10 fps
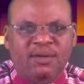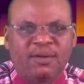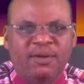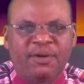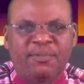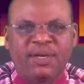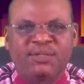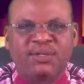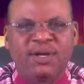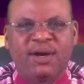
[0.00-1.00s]
Glory be
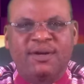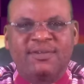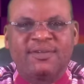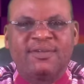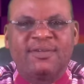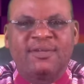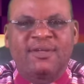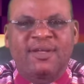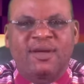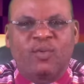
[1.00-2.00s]
to God.
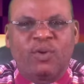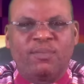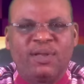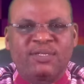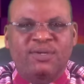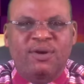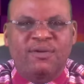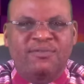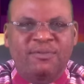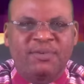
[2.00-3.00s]
We bless
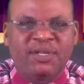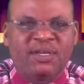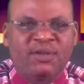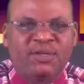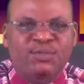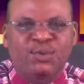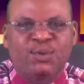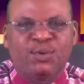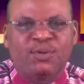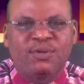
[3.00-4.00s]
God for bringing us
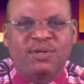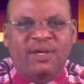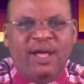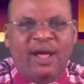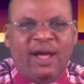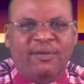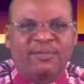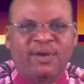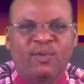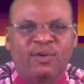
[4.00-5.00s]
to
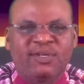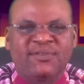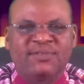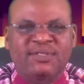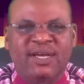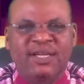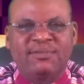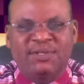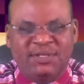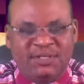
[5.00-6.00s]
another wonderful
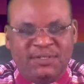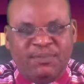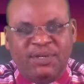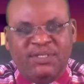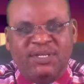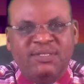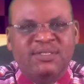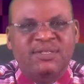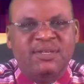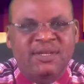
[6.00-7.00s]
time in His
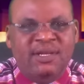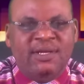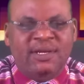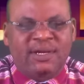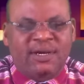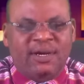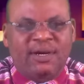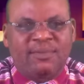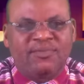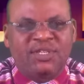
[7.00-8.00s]
presence.
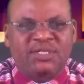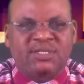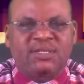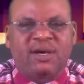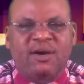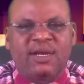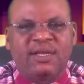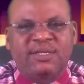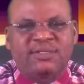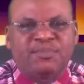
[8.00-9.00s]
This is our
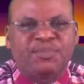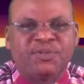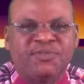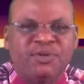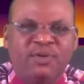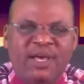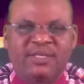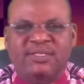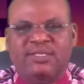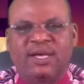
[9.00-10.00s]
lesson preview
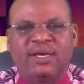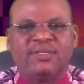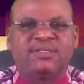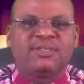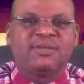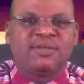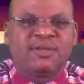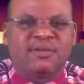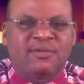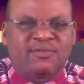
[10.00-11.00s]
exercise
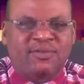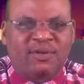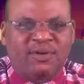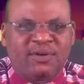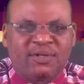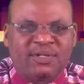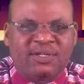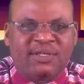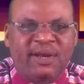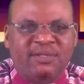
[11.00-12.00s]
for
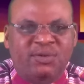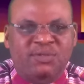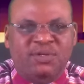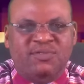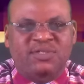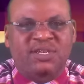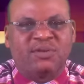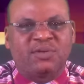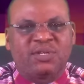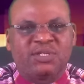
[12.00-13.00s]
the Directorate of Christian
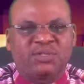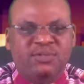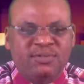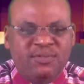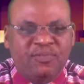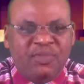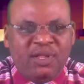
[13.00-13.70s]
Education.